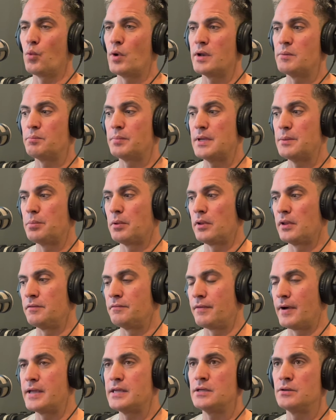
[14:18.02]
when people
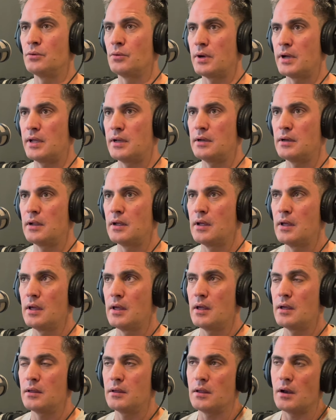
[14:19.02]
invite you in,
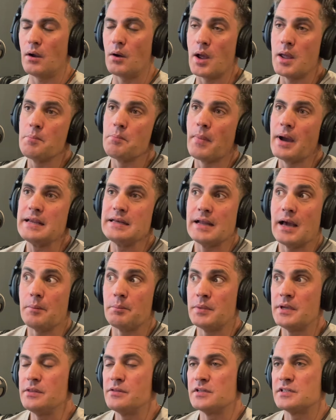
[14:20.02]
it might
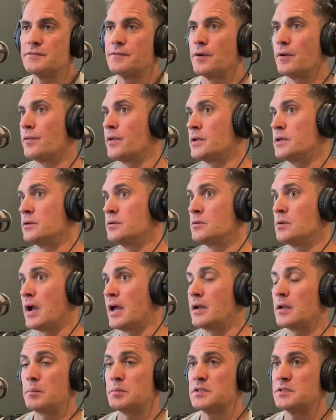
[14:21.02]
not be the sphere that you
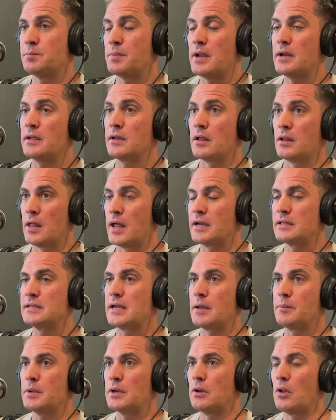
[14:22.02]
end up spending a lot of
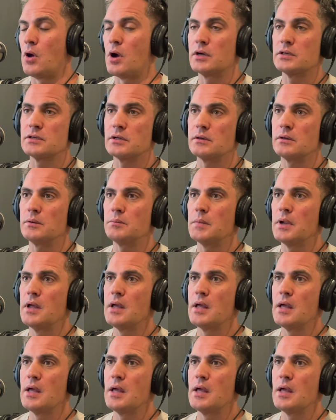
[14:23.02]
time in long term,